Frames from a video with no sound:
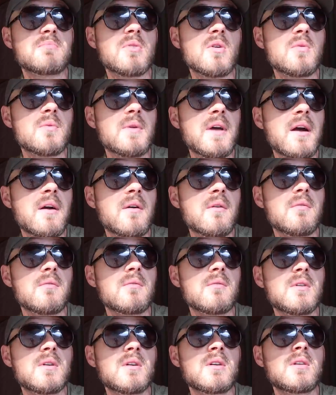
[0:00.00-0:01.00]
pulled out,
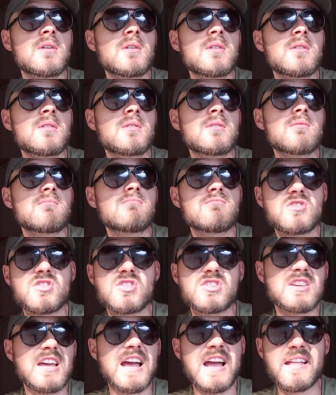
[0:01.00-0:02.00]

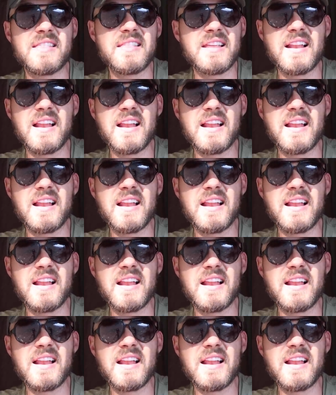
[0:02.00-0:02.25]
scanned